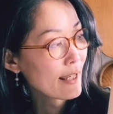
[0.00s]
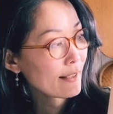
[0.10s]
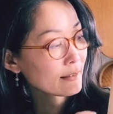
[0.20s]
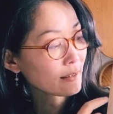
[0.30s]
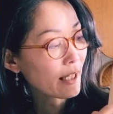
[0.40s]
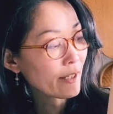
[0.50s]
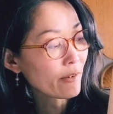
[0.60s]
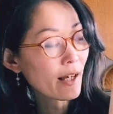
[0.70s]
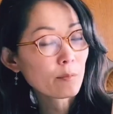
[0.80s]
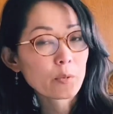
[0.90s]
is life
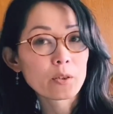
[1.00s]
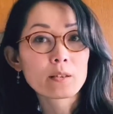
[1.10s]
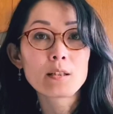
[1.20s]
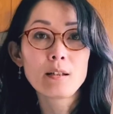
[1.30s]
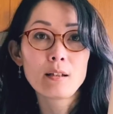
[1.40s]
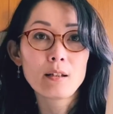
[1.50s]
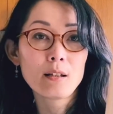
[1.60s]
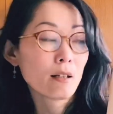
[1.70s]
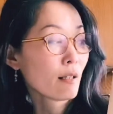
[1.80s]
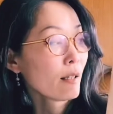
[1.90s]

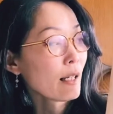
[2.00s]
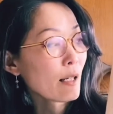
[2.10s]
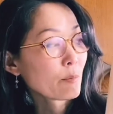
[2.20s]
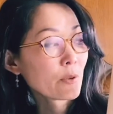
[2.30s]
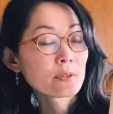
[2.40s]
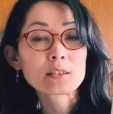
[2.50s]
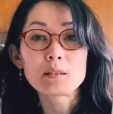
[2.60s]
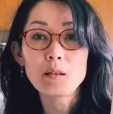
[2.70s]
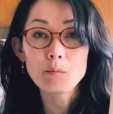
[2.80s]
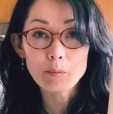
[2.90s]

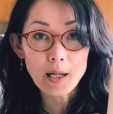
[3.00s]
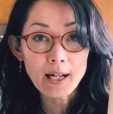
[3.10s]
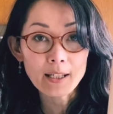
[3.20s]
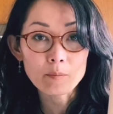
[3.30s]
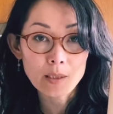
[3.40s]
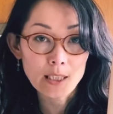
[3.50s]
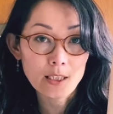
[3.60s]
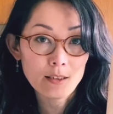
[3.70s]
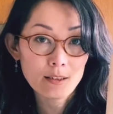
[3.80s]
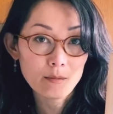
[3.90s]
happens by
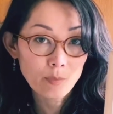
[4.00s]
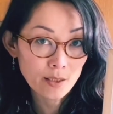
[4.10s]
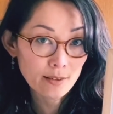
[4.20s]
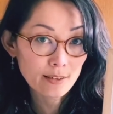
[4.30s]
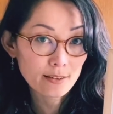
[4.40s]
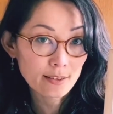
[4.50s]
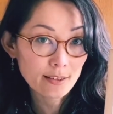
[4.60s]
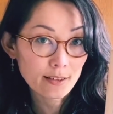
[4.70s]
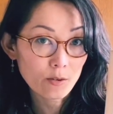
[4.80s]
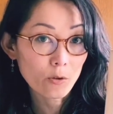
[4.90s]
me
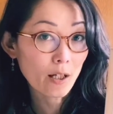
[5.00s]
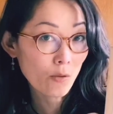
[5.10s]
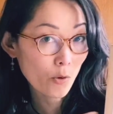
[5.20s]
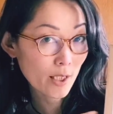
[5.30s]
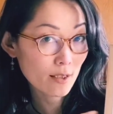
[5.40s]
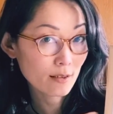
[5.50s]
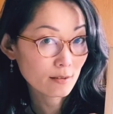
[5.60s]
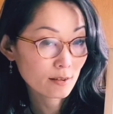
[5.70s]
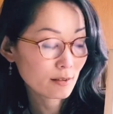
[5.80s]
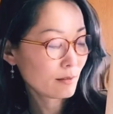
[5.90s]
mentality or
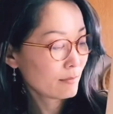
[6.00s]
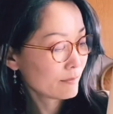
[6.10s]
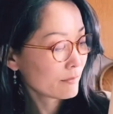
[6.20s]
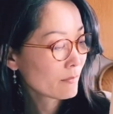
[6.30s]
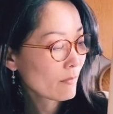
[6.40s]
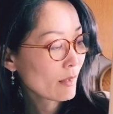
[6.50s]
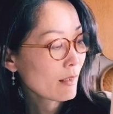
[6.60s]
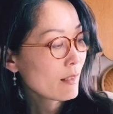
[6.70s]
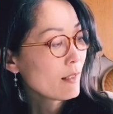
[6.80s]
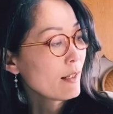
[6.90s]
awareness.
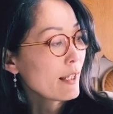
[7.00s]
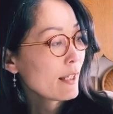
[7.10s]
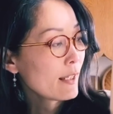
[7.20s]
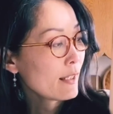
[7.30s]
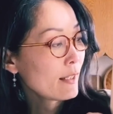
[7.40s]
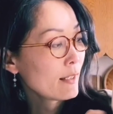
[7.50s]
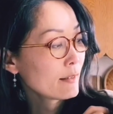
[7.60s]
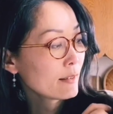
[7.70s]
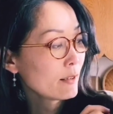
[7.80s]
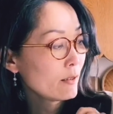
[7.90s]

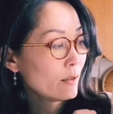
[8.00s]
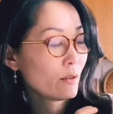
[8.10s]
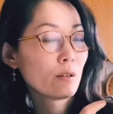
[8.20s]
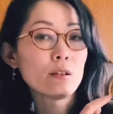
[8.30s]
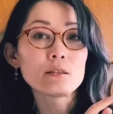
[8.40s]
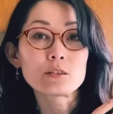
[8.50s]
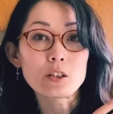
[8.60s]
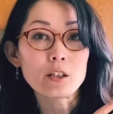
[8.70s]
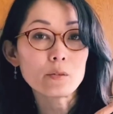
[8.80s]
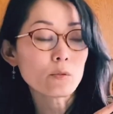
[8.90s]
And
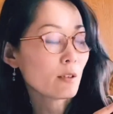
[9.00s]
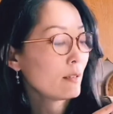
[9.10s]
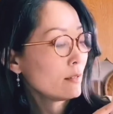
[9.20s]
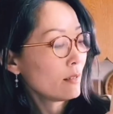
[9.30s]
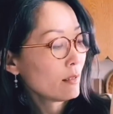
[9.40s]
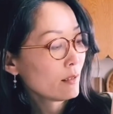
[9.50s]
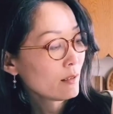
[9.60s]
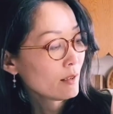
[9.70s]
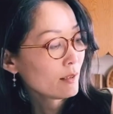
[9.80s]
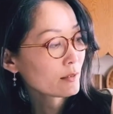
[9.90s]
third one
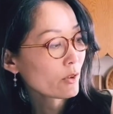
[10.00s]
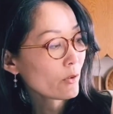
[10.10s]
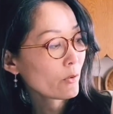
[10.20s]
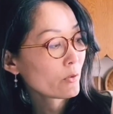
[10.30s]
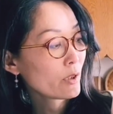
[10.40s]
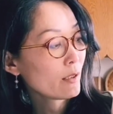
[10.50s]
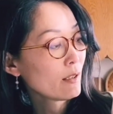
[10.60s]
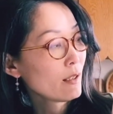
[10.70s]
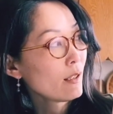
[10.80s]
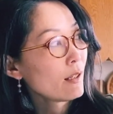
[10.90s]
is called
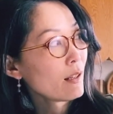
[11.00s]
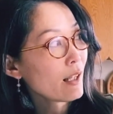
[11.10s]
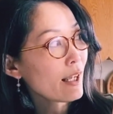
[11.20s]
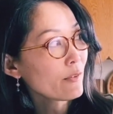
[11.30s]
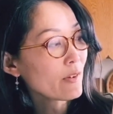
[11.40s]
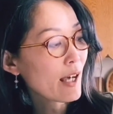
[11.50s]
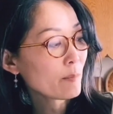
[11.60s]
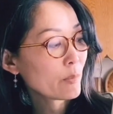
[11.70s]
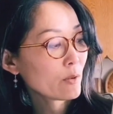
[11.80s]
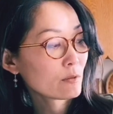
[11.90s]
life
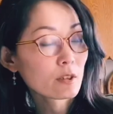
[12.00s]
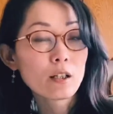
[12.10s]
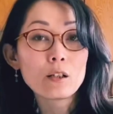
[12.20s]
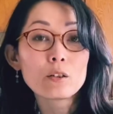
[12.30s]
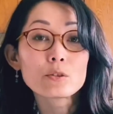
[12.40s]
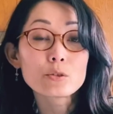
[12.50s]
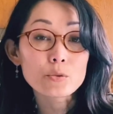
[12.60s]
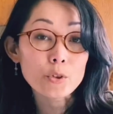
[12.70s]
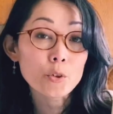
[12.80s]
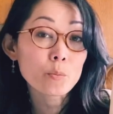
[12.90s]
happens
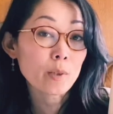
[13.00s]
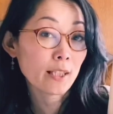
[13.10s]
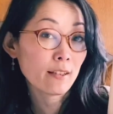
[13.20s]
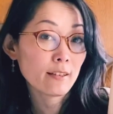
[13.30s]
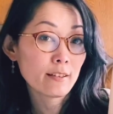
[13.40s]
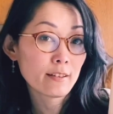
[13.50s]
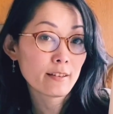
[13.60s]
through me